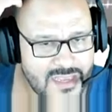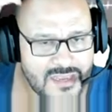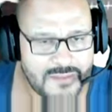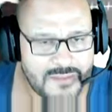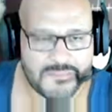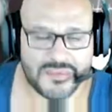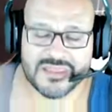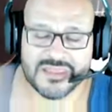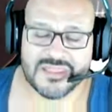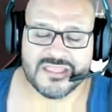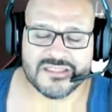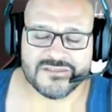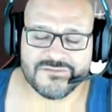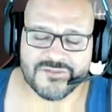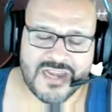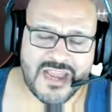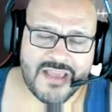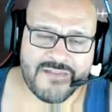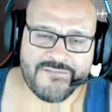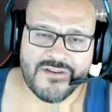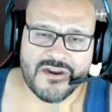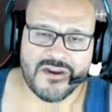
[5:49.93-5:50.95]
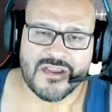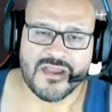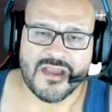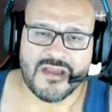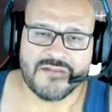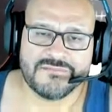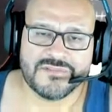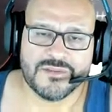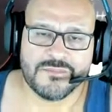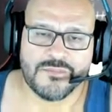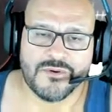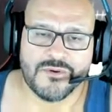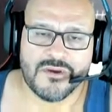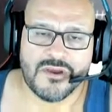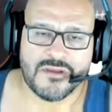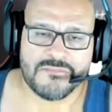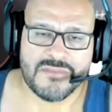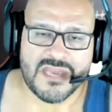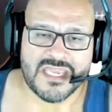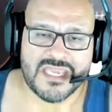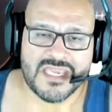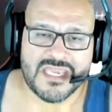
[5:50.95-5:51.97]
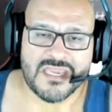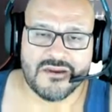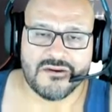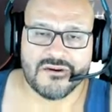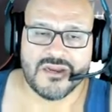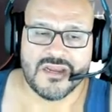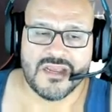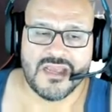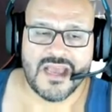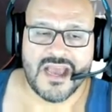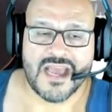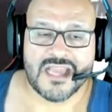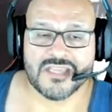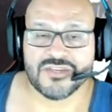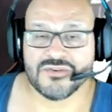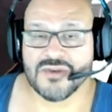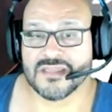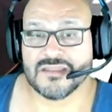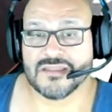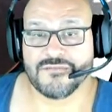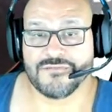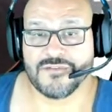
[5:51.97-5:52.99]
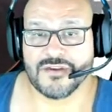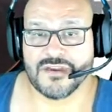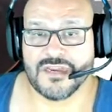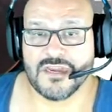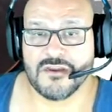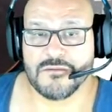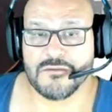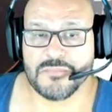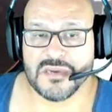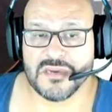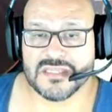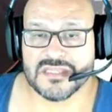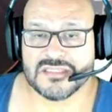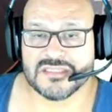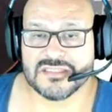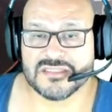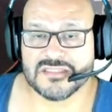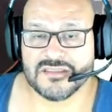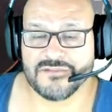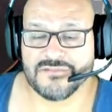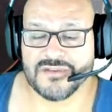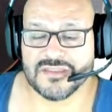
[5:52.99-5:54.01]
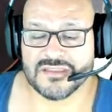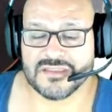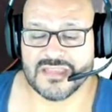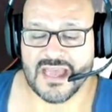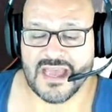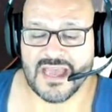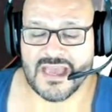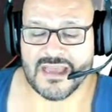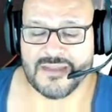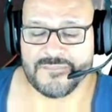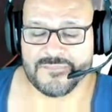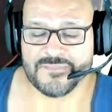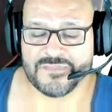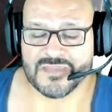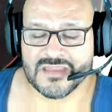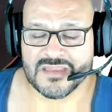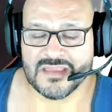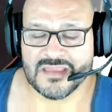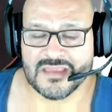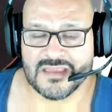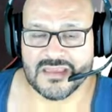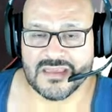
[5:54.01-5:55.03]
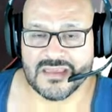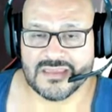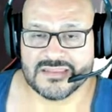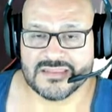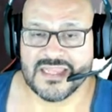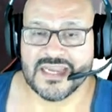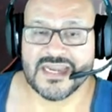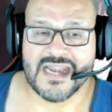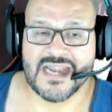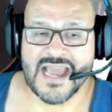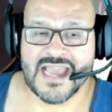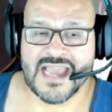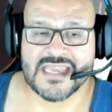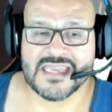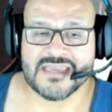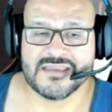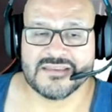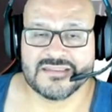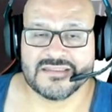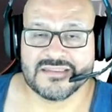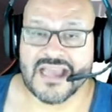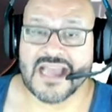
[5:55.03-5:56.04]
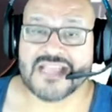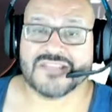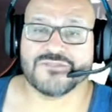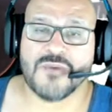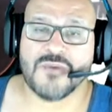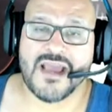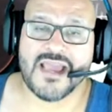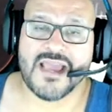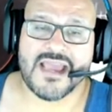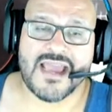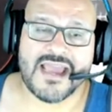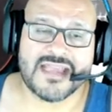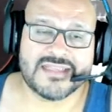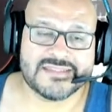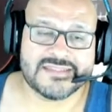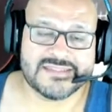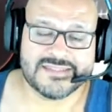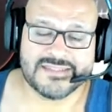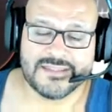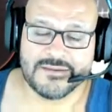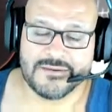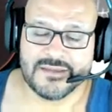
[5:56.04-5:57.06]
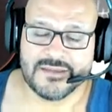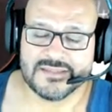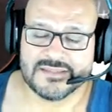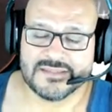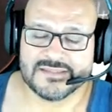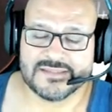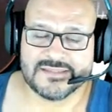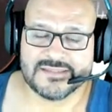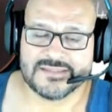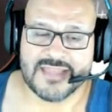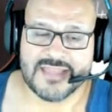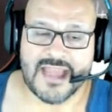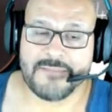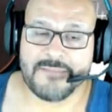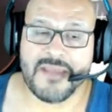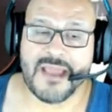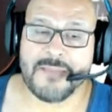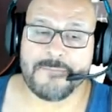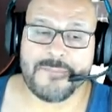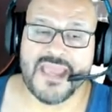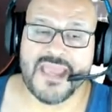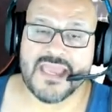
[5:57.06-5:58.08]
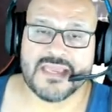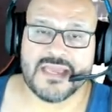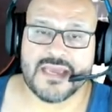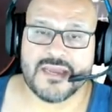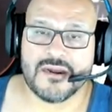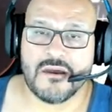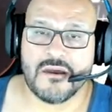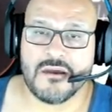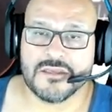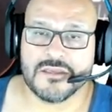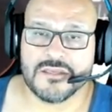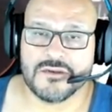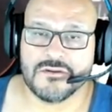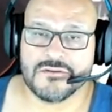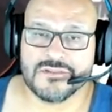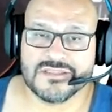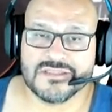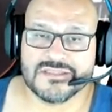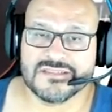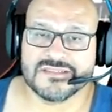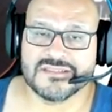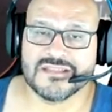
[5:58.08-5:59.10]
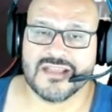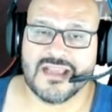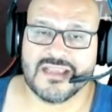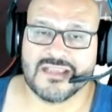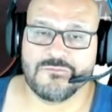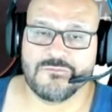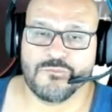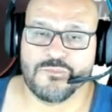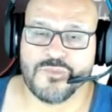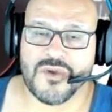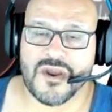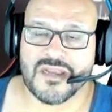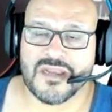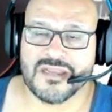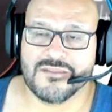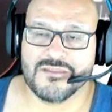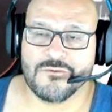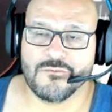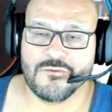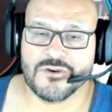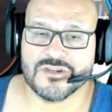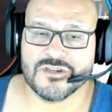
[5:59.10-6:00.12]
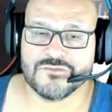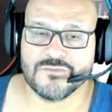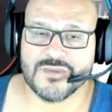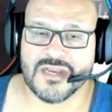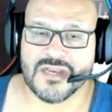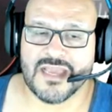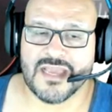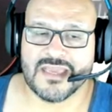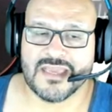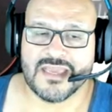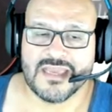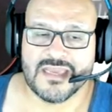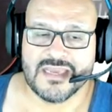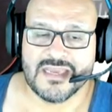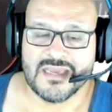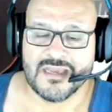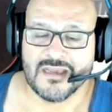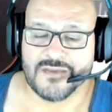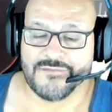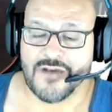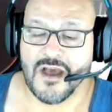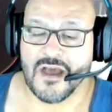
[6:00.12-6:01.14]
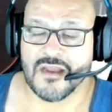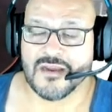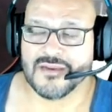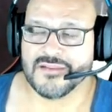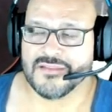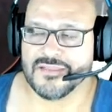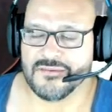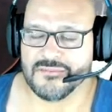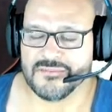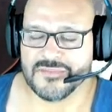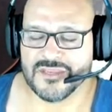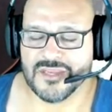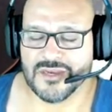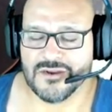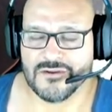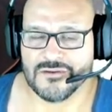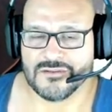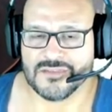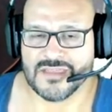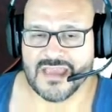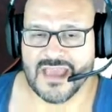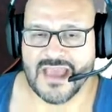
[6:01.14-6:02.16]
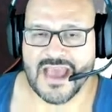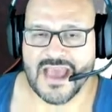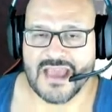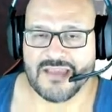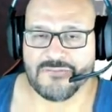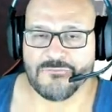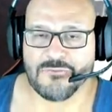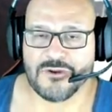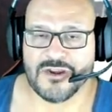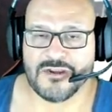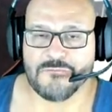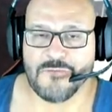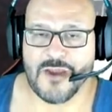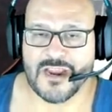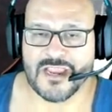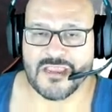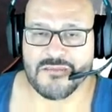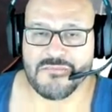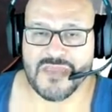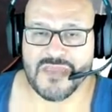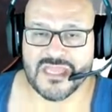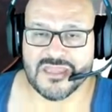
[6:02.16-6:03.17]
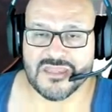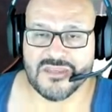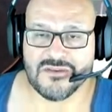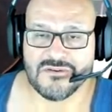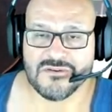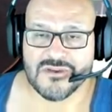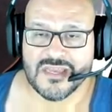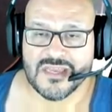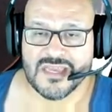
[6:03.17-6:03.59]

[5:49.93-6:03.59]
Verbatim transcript: But these were not very comfortable on my ear. I tried different earbuds and stuff like that. Didn't like it. That's why it's the it's not my pick at all. You know, this is like probably the worst one I of all of them. You know, that I wouldn't recommend you.